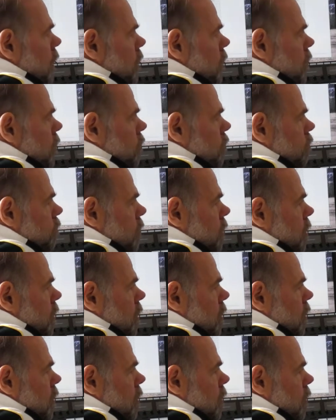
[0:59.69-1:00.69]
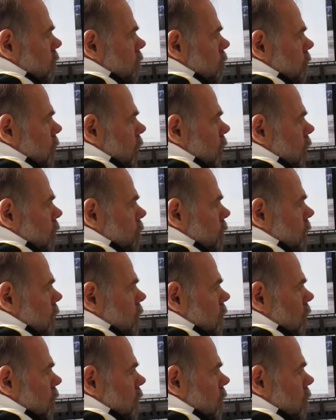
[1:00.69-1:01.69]
This particular
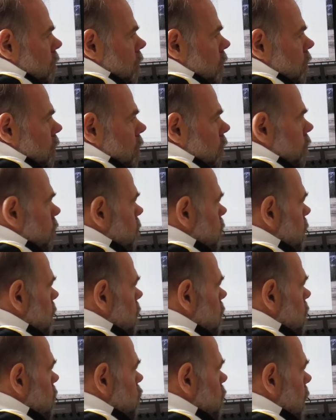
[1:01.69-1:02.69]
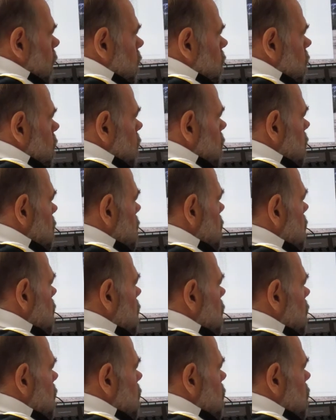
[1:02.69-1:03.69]
piece has 30 different tracks in it,
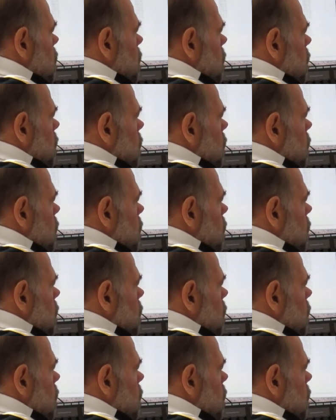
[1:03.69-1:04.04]
so you can